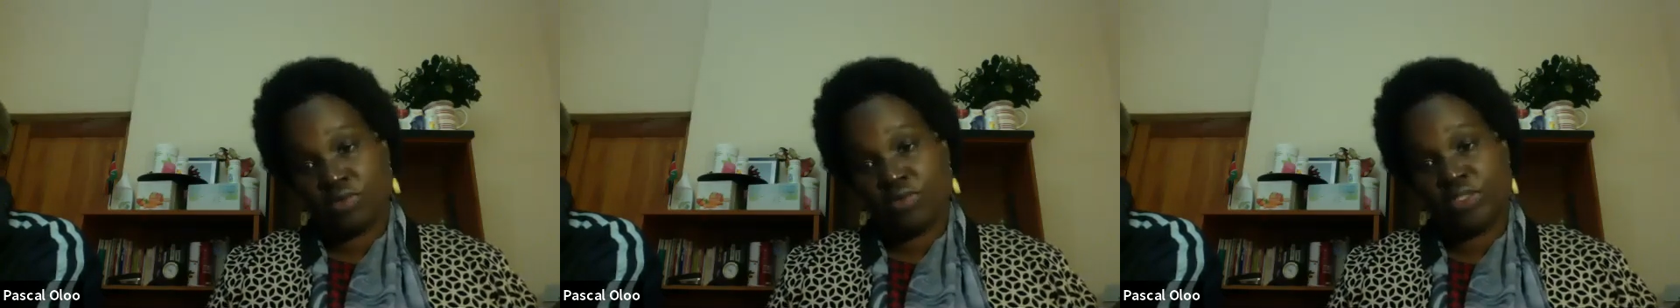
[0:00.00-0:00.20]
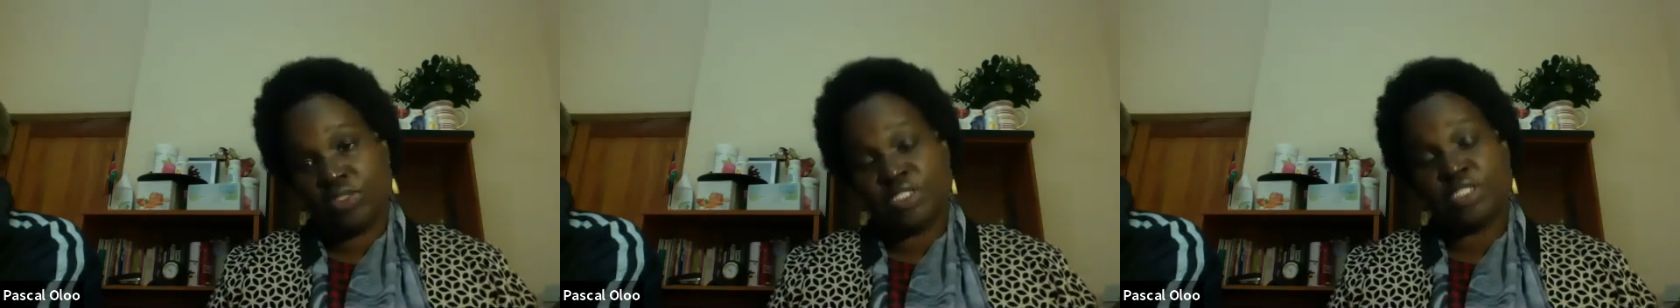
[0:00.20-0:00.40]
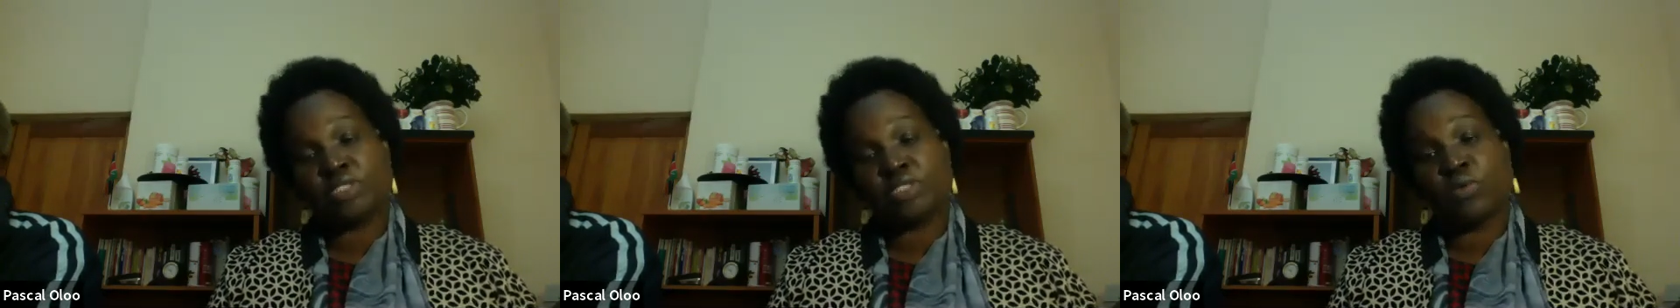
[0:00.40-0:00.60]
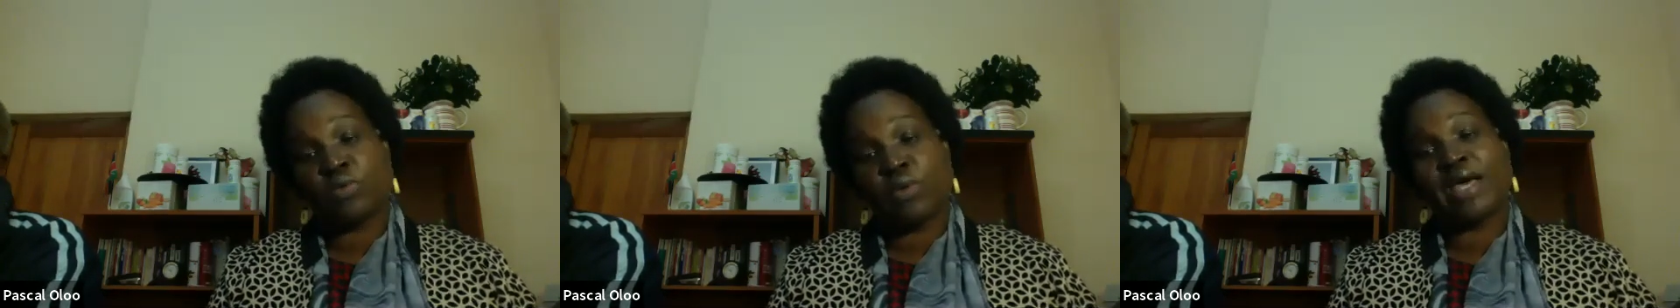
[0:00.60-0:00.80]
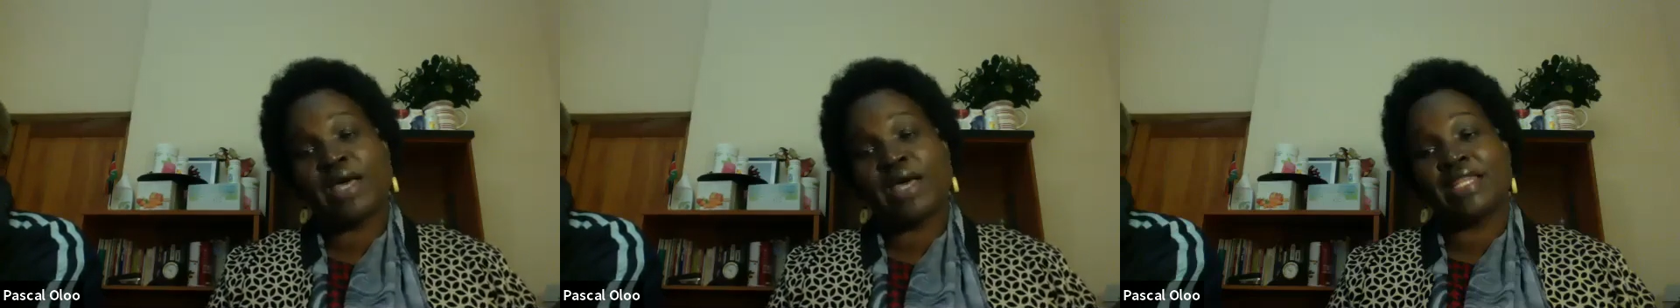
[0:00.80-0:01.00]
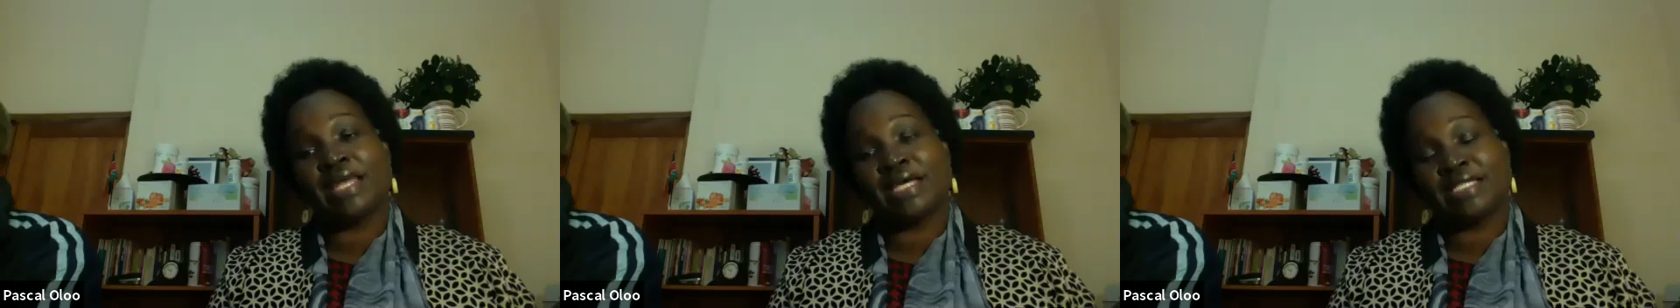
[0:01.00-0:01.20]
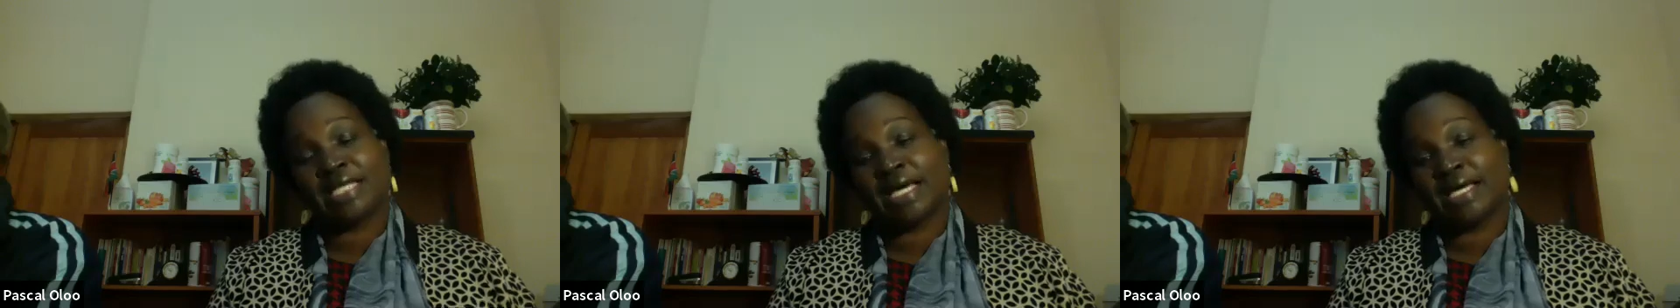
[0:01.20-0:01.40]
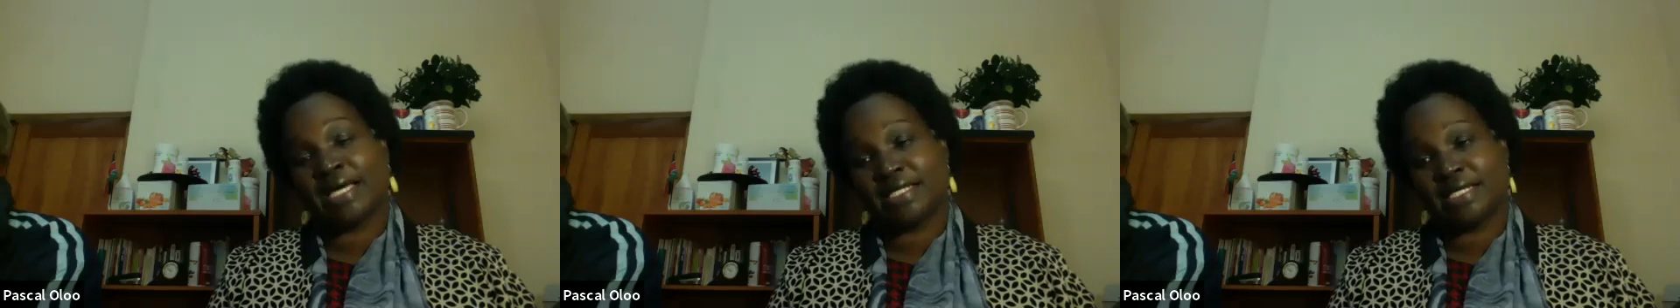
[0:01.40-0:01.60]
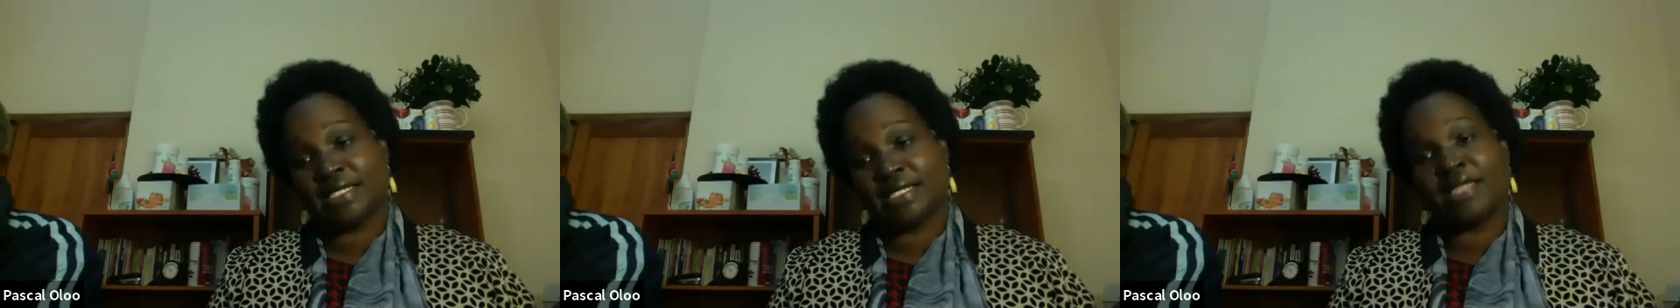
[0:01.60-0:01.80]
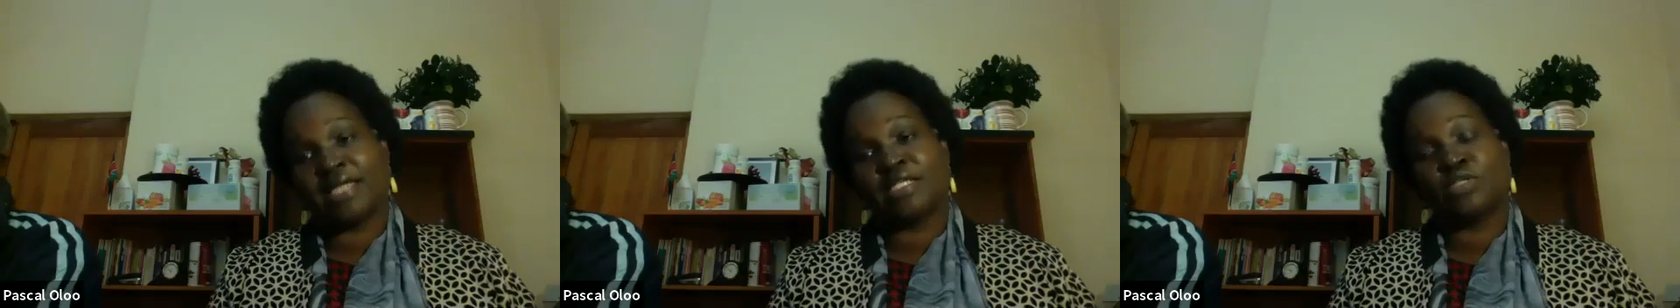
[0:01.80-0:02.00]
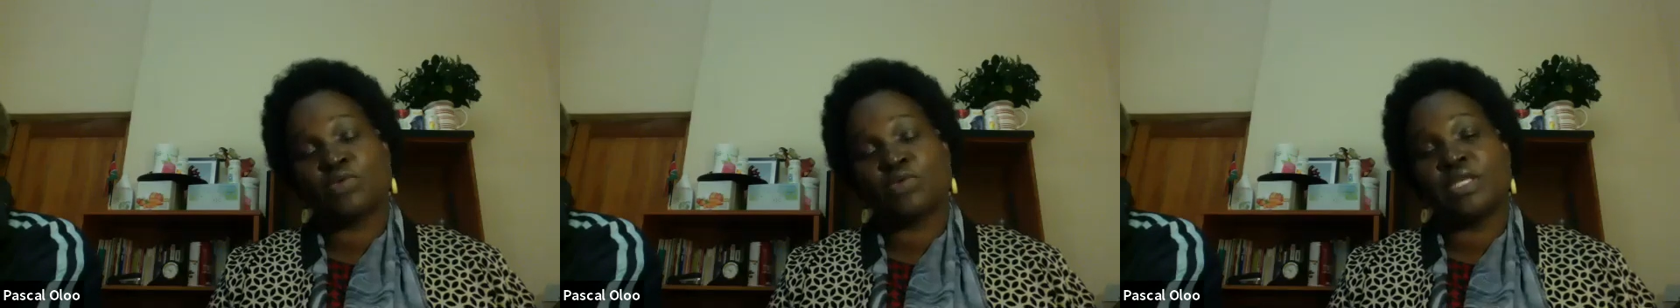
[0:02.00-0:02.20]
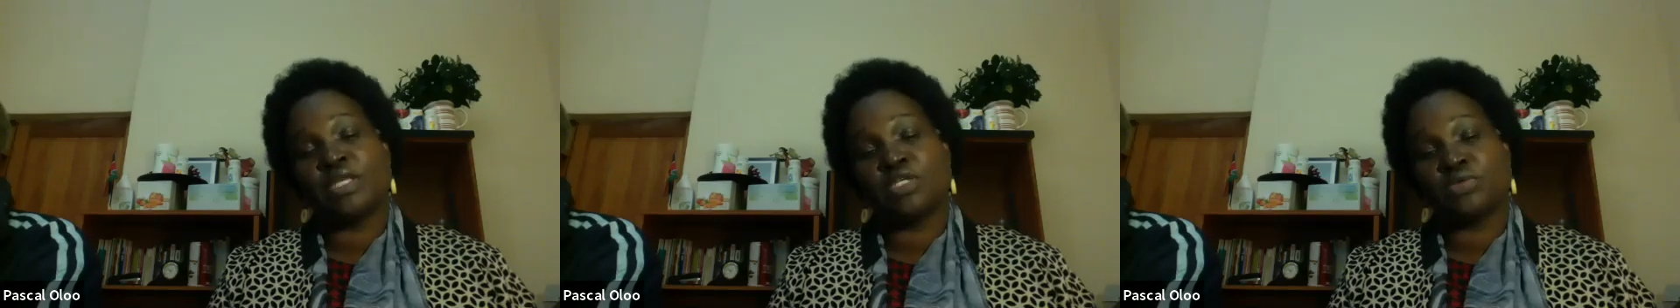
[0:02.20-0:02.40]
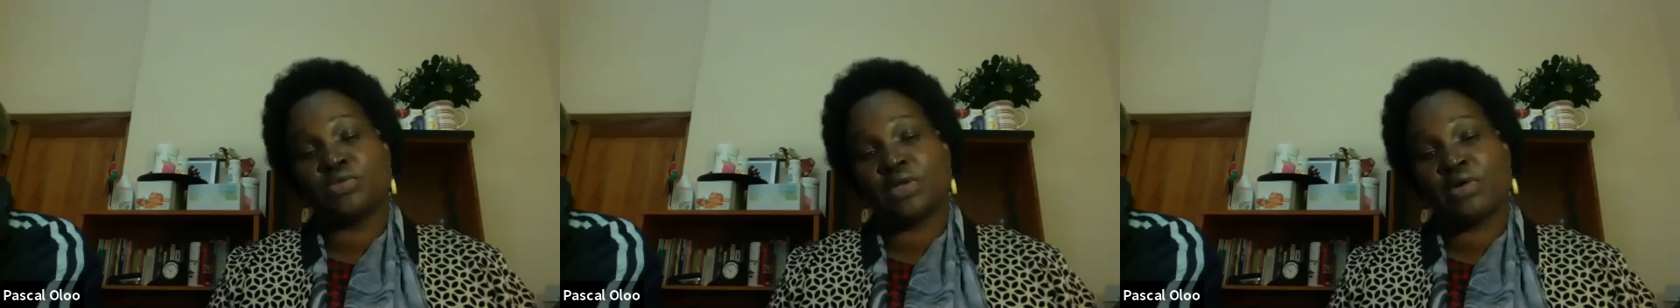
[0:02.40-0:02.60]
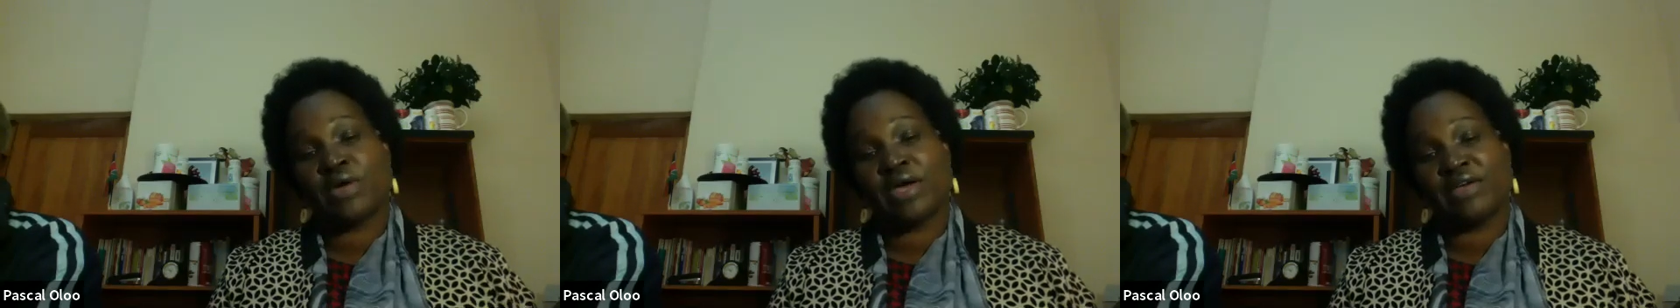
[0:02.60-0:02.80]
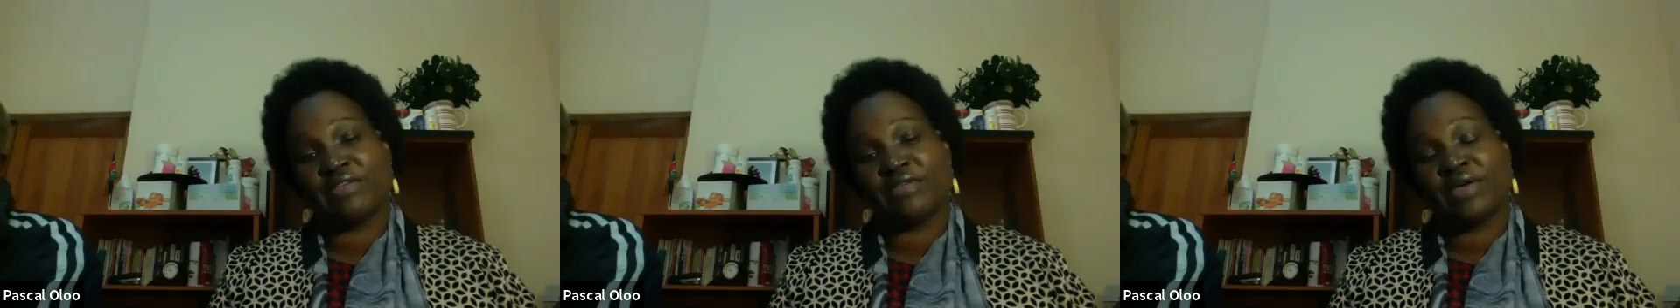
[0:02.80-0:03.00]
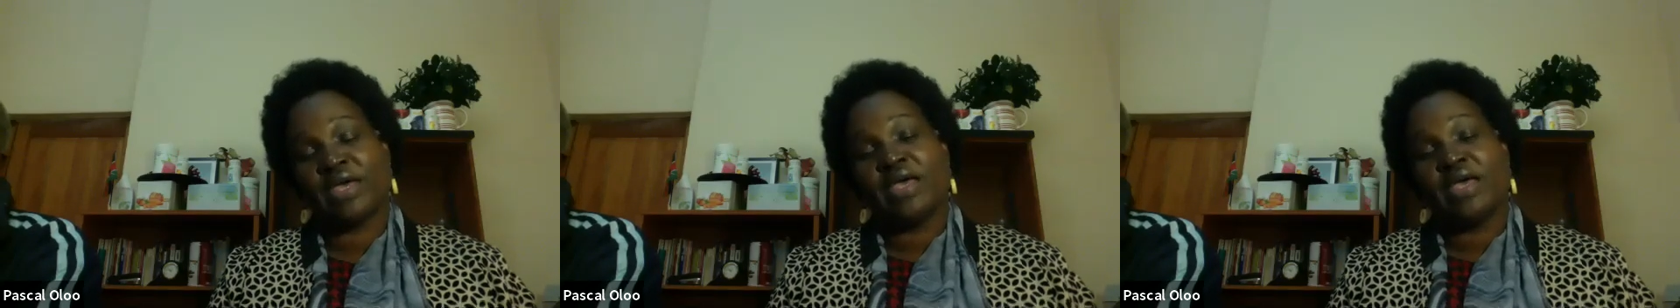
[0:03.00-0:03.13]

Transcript: which is where they are targeted. That is where they should arrive.